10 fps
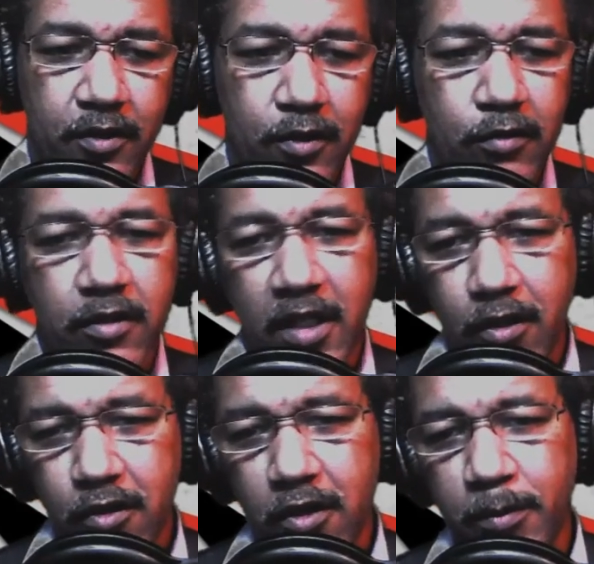You think you're
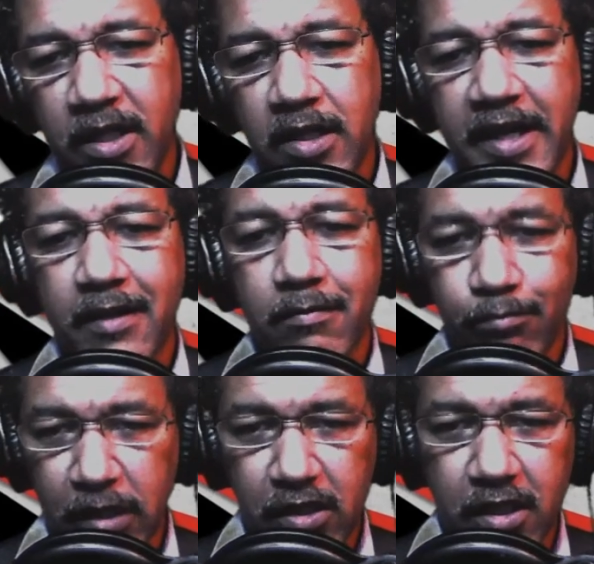going to be like
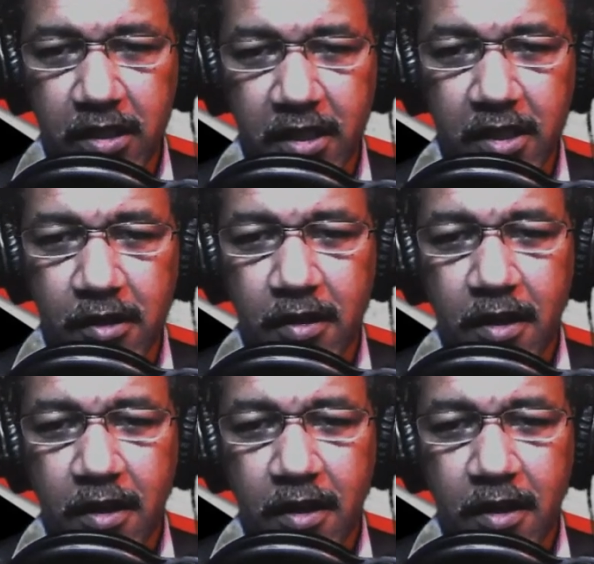Minion here.